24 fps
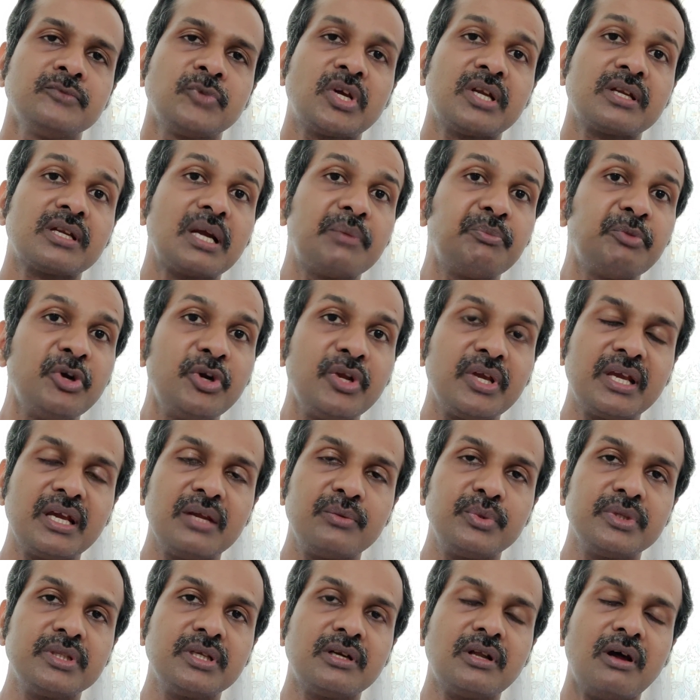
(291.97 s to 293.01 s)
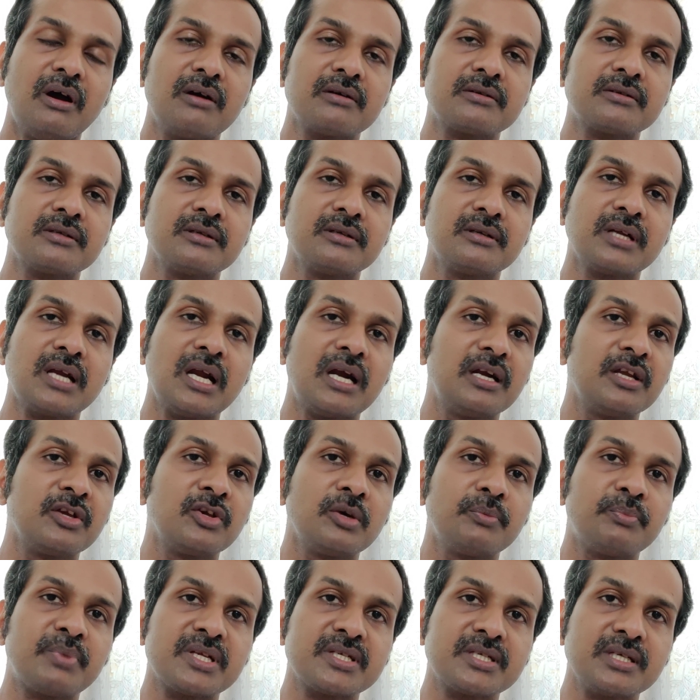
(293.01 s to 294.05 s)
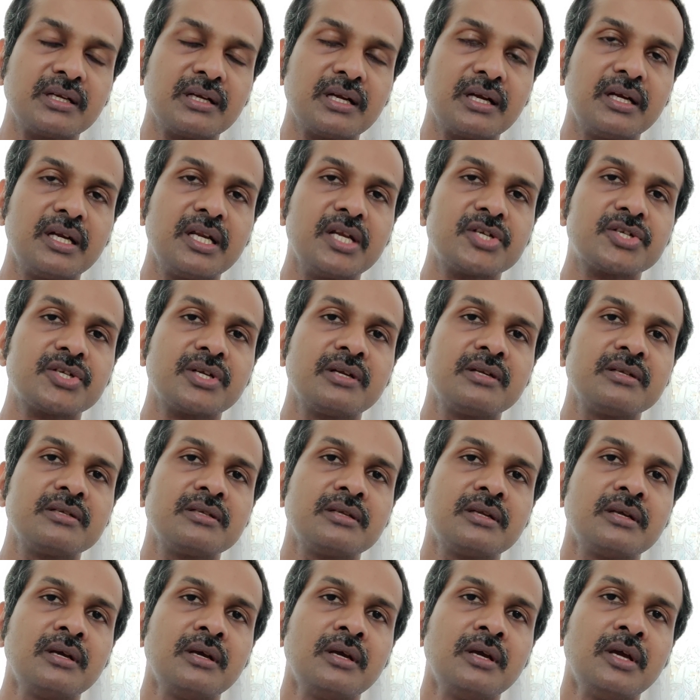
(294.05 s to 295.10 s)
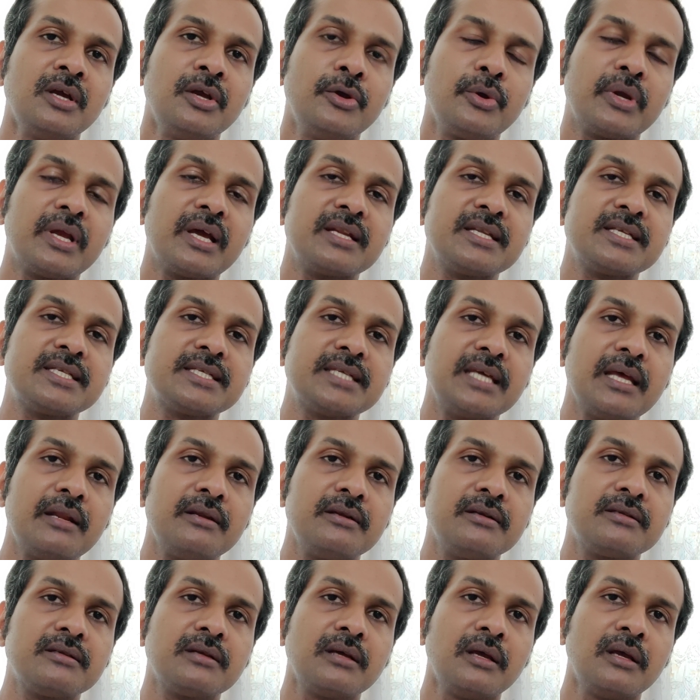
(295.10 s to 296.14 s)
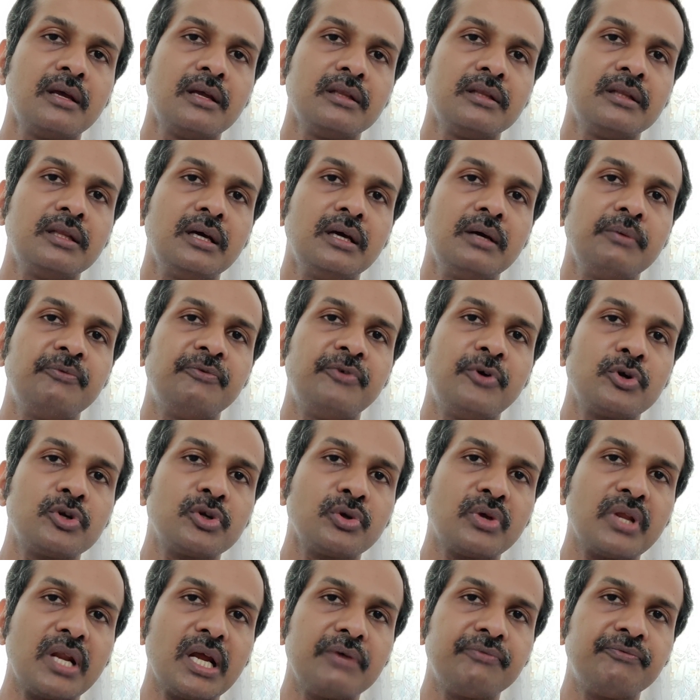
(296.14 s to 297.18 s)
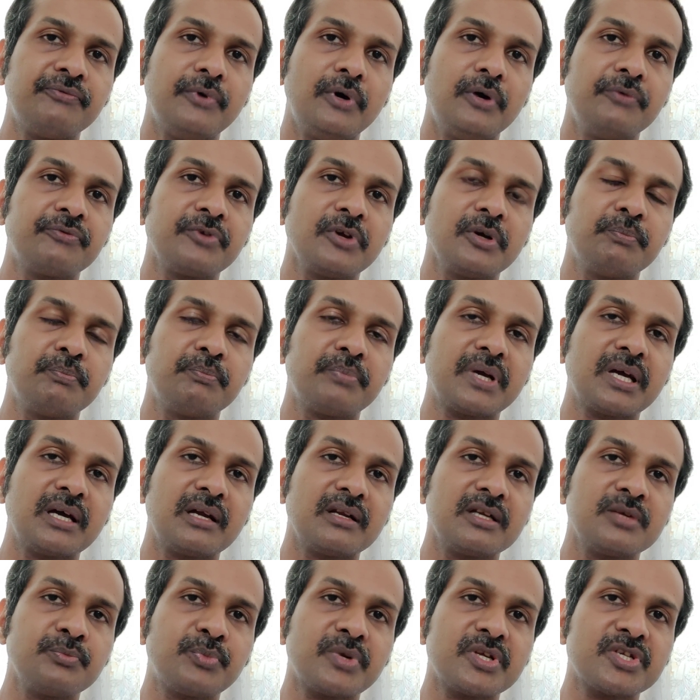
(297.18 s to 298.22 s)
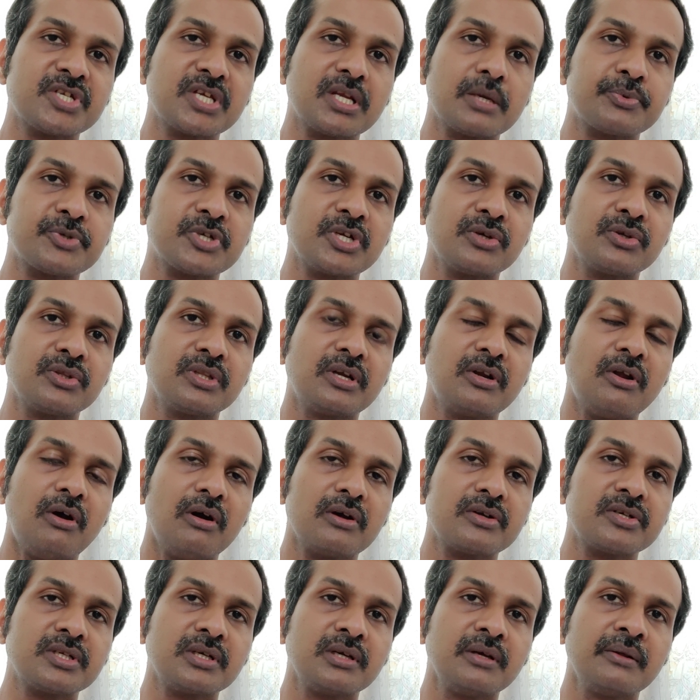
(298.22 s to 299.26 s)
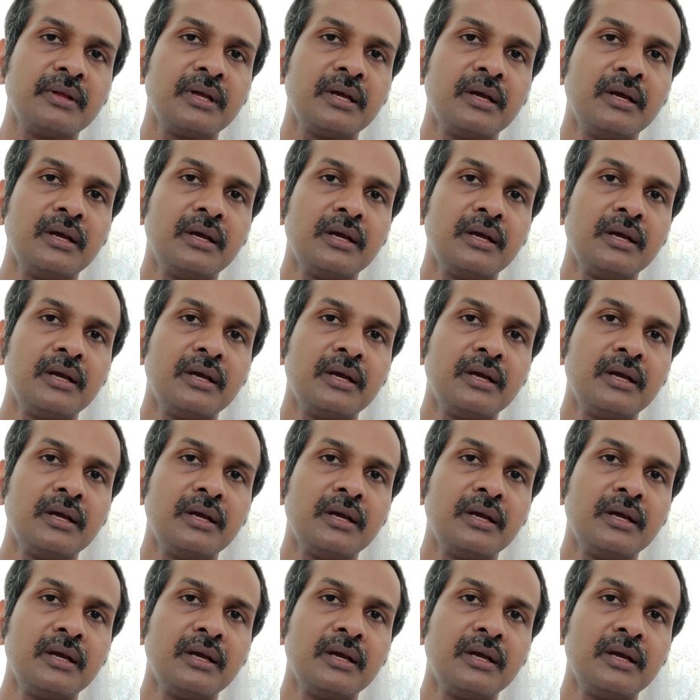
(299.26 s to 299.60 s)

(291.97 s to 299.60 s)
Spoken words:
You can communicate with the doctor regarding your present condition. You can send the photograph of your current prescription to the doctor.